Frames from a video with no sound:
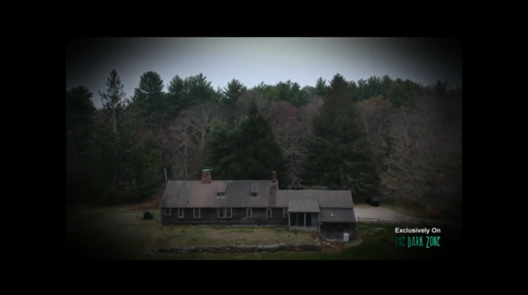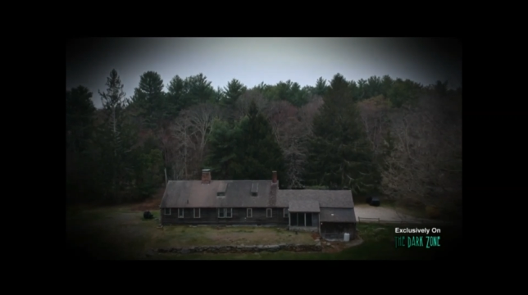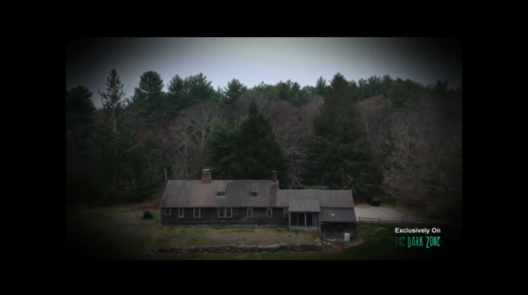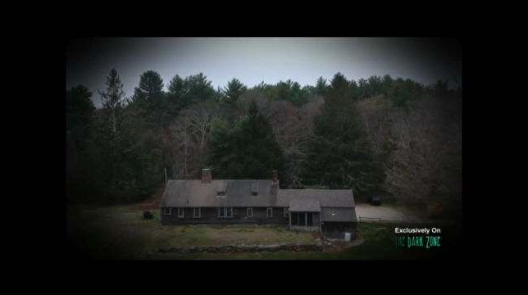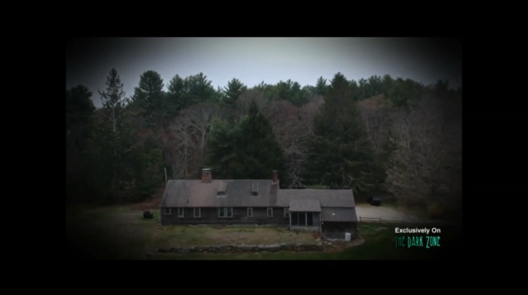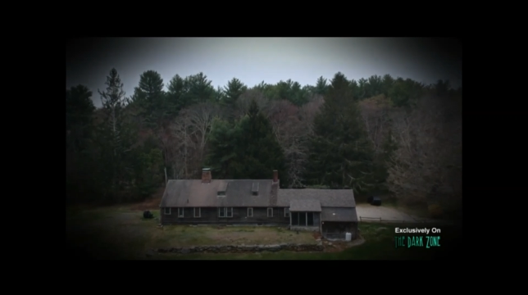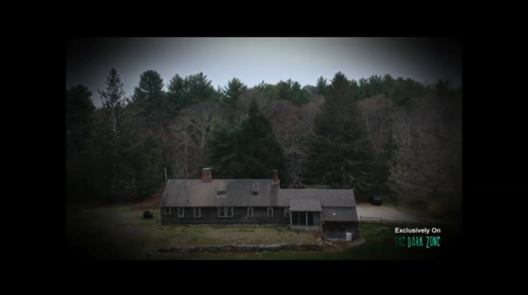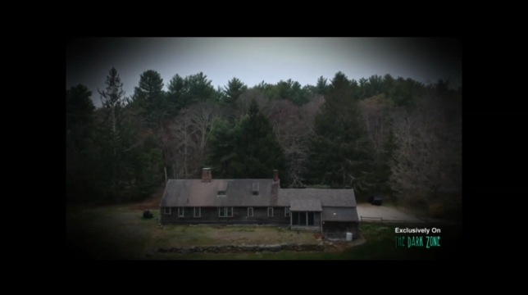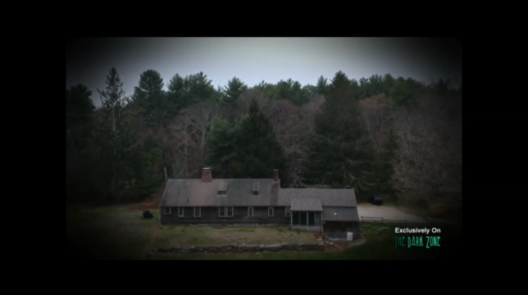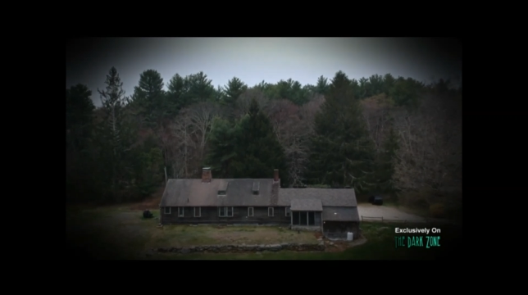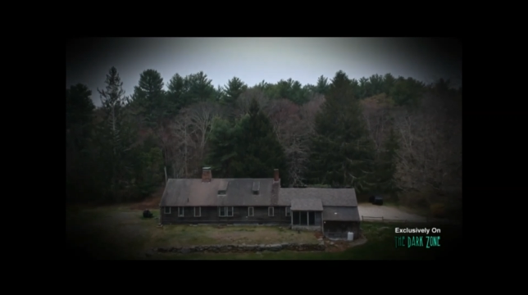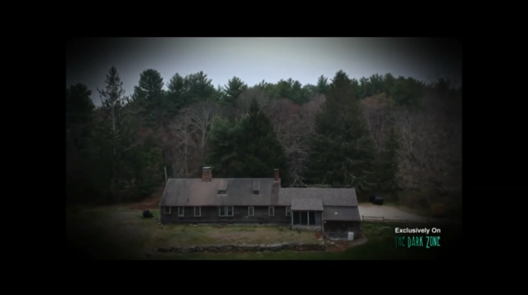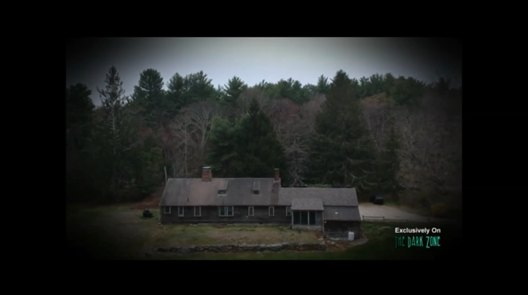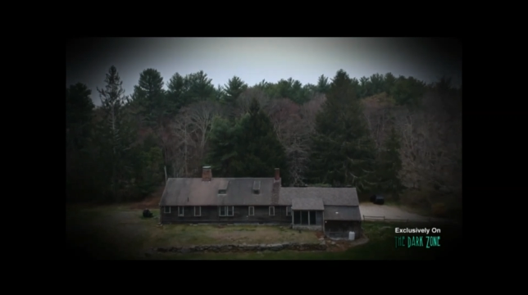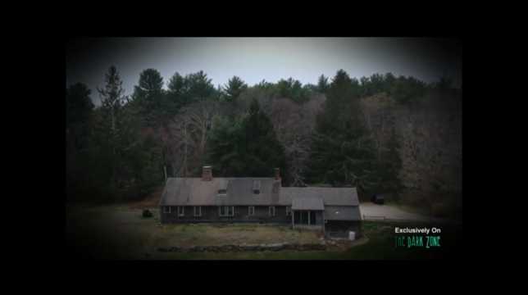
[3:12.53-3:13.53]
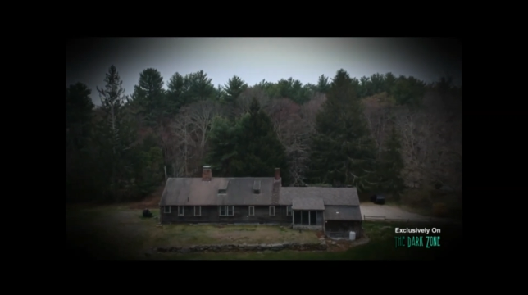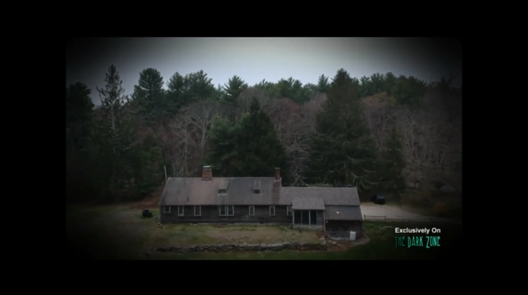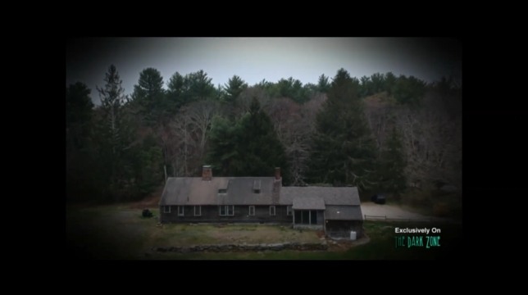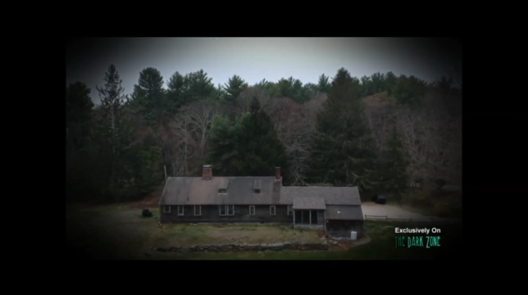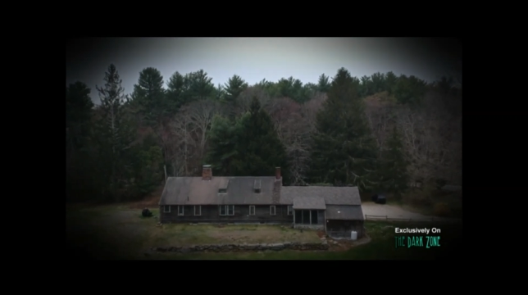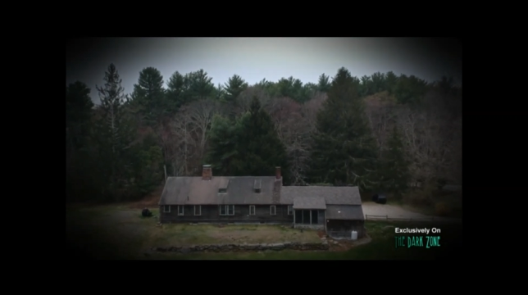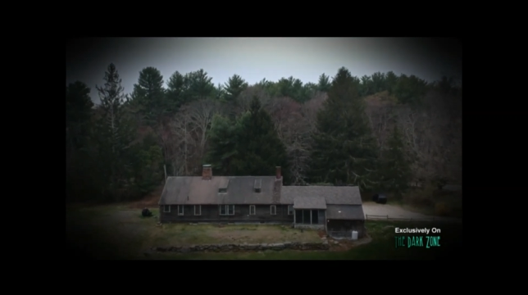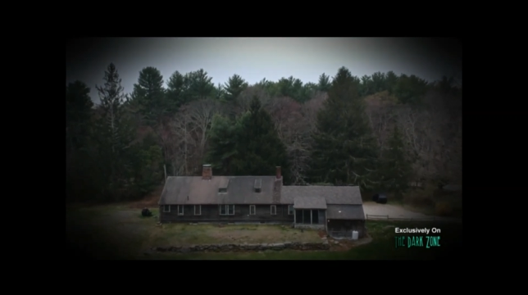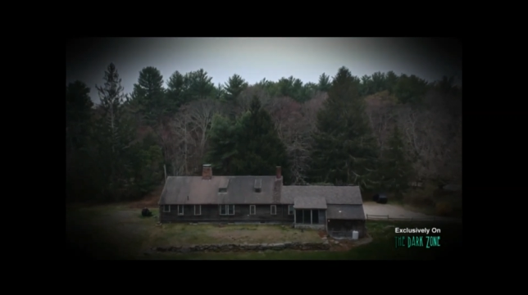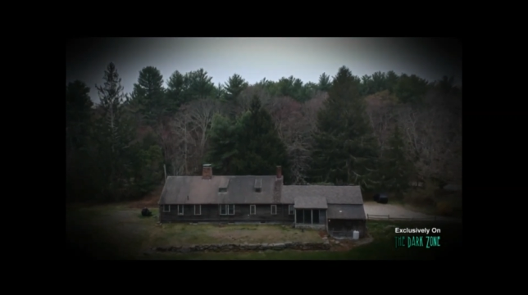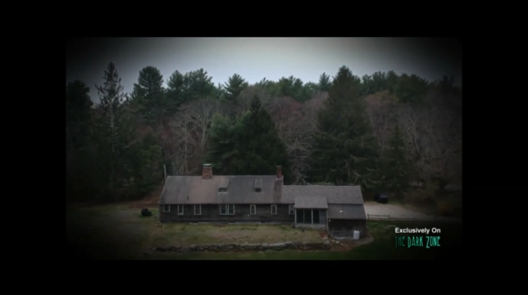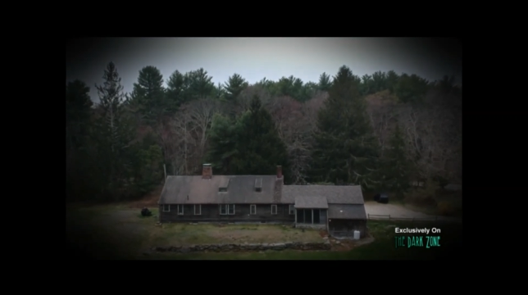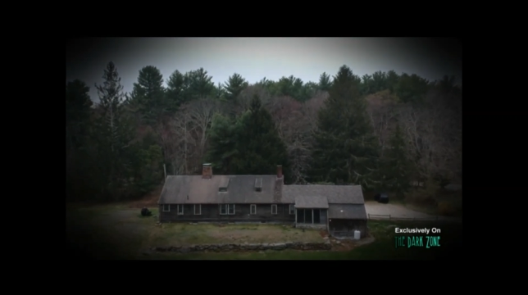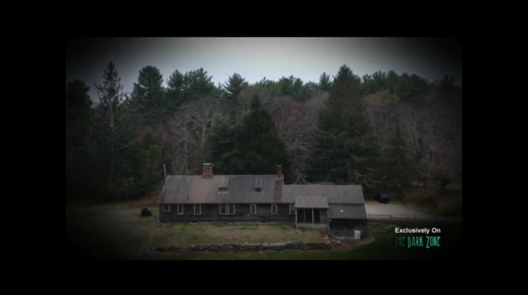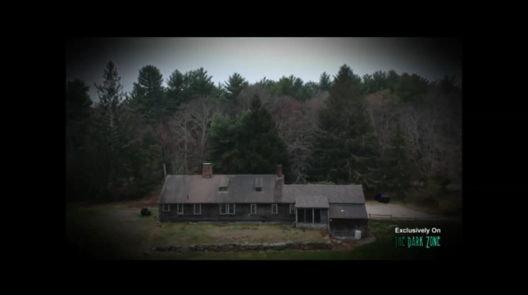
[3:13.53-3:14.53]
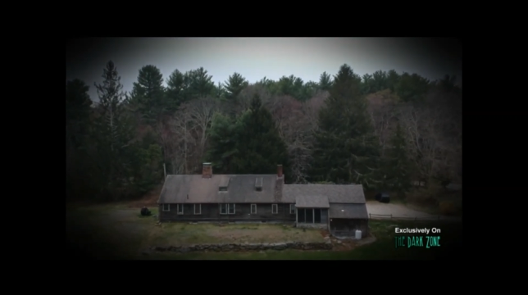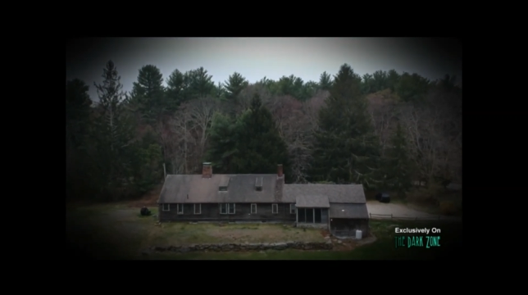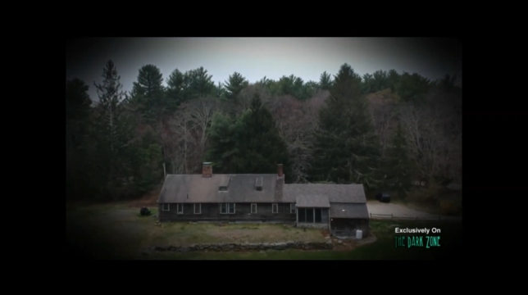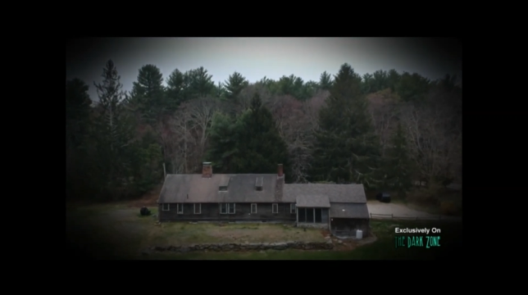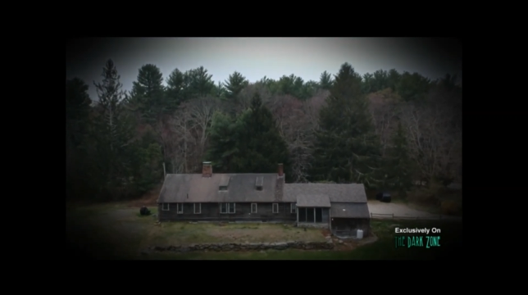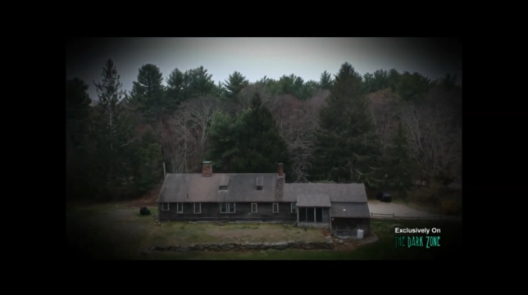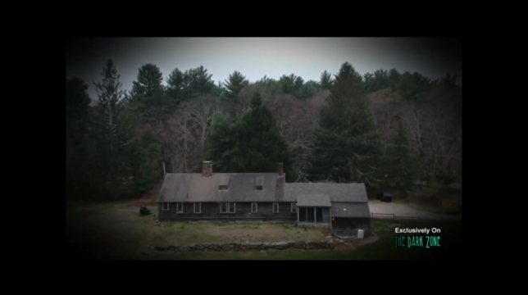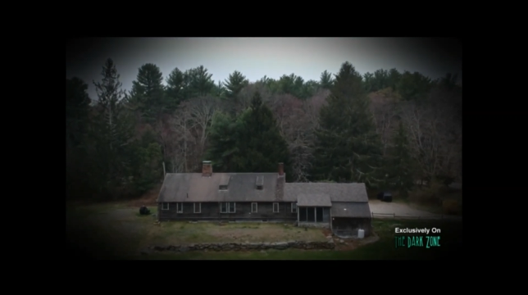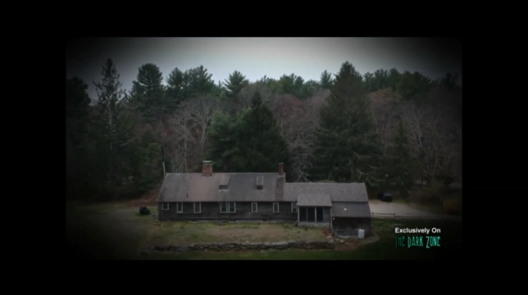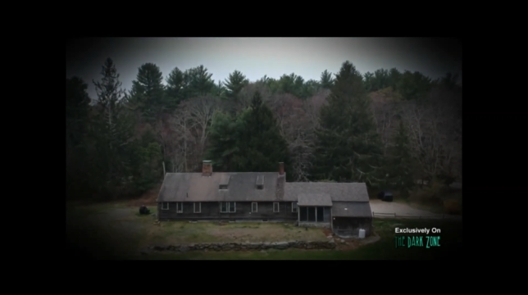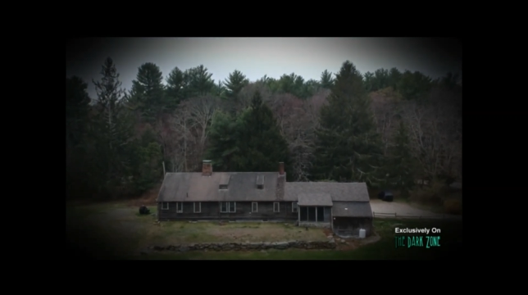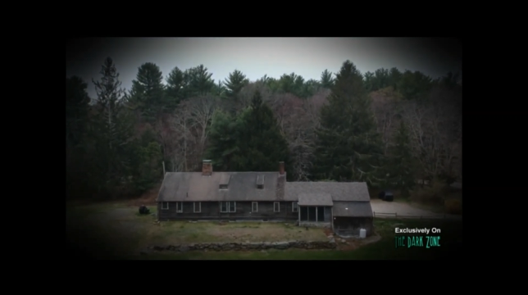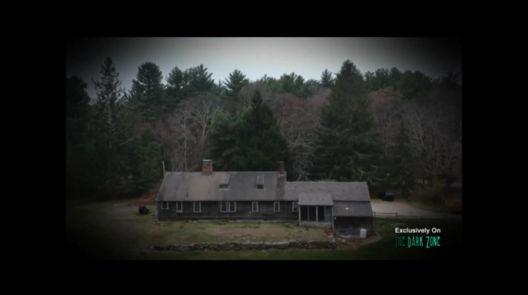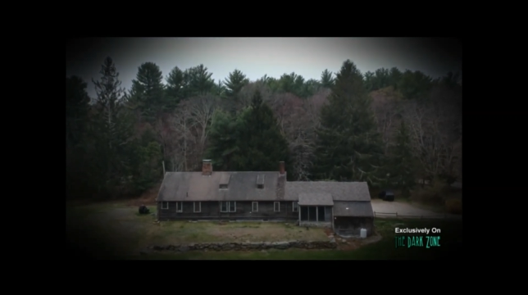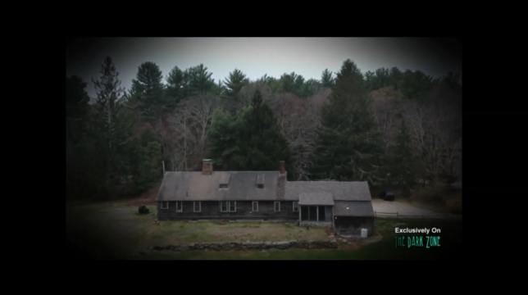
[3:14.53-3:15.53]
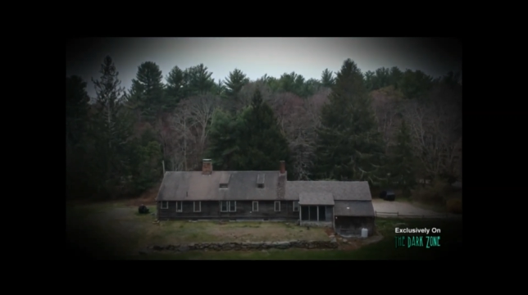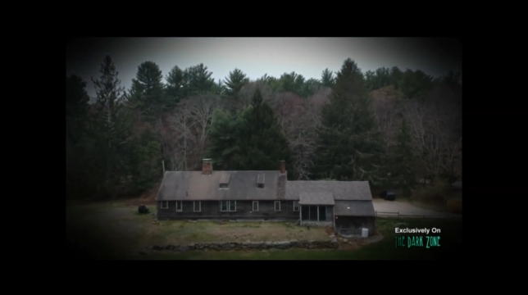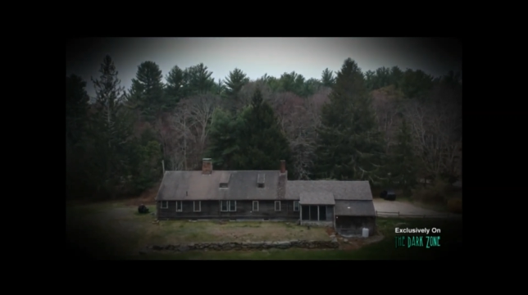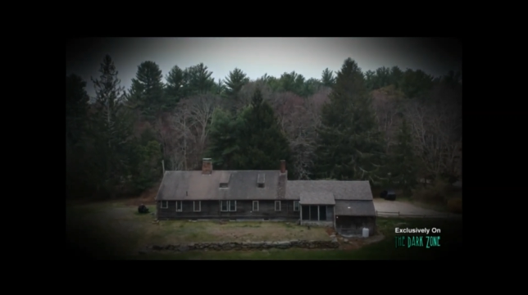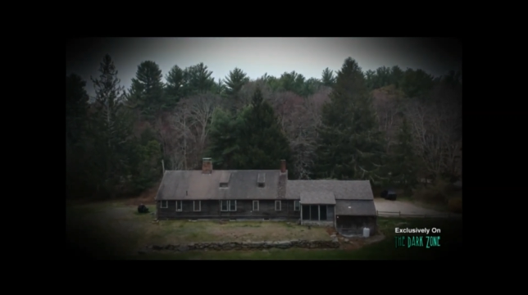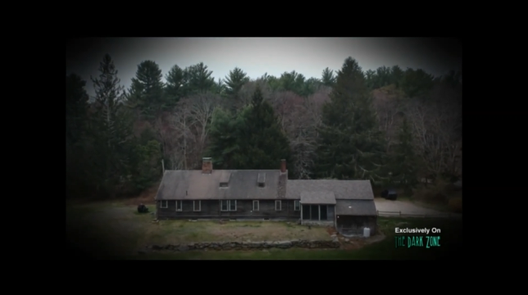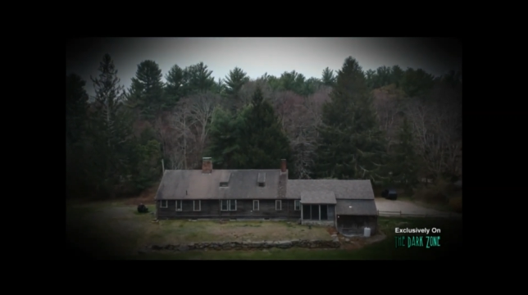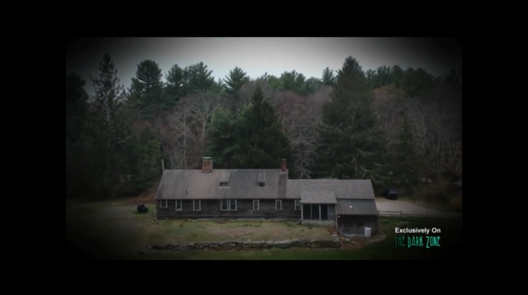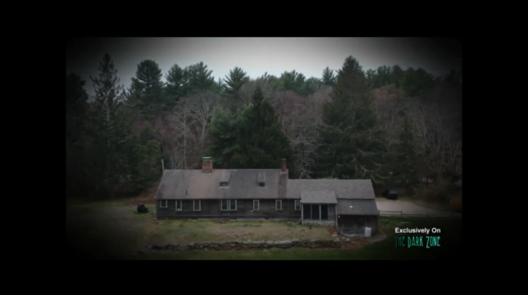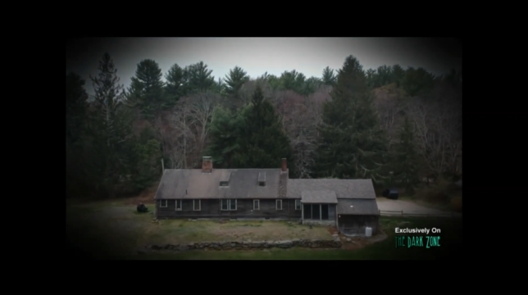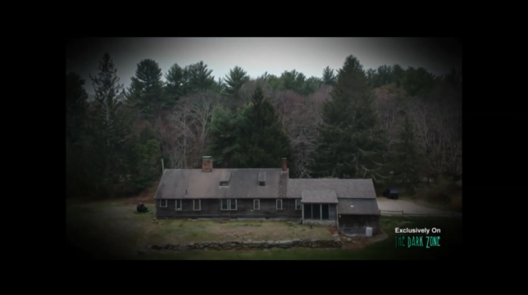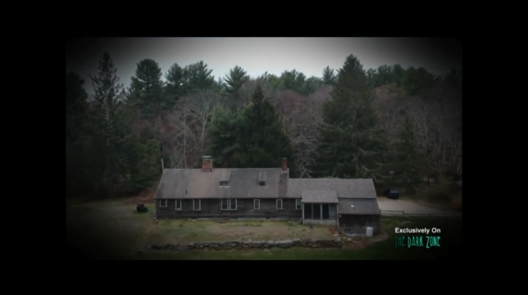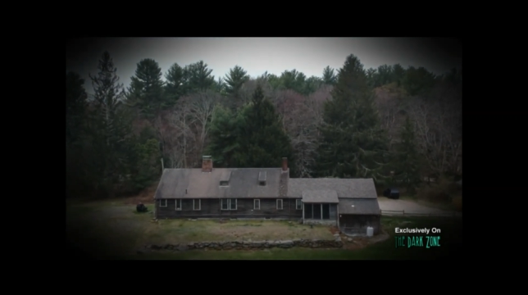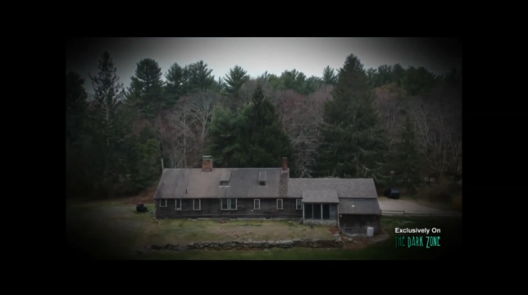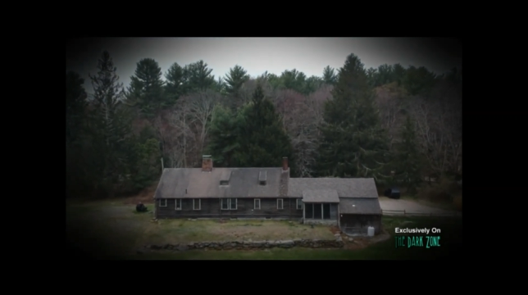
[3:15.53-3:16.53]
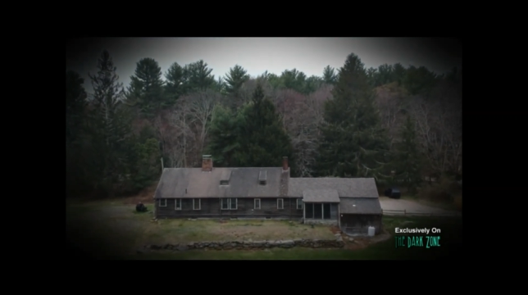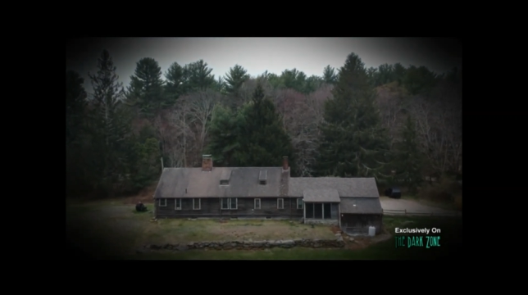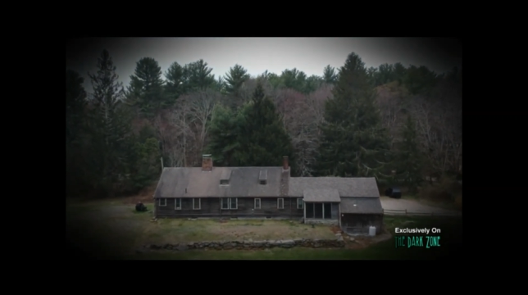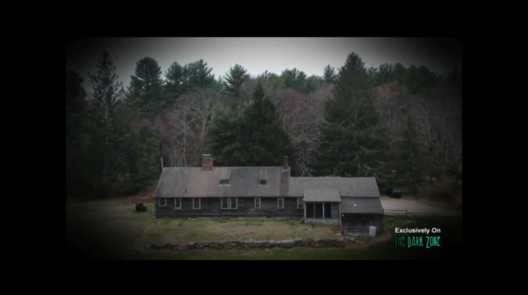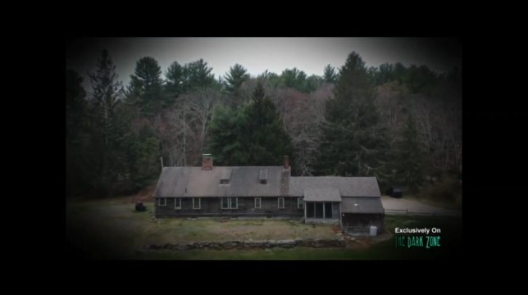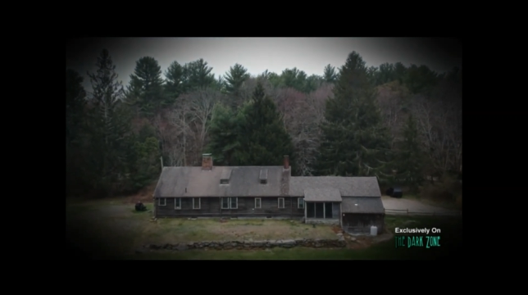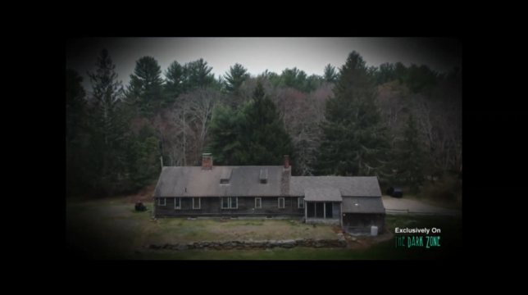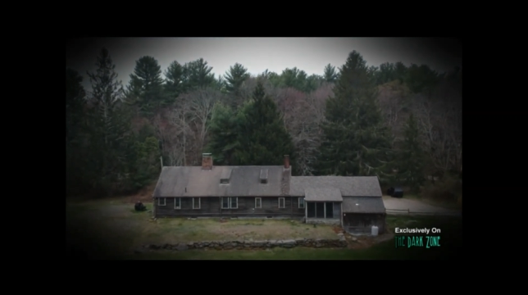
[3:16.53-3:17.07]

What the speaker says: No face is visible, so there are no lips to read.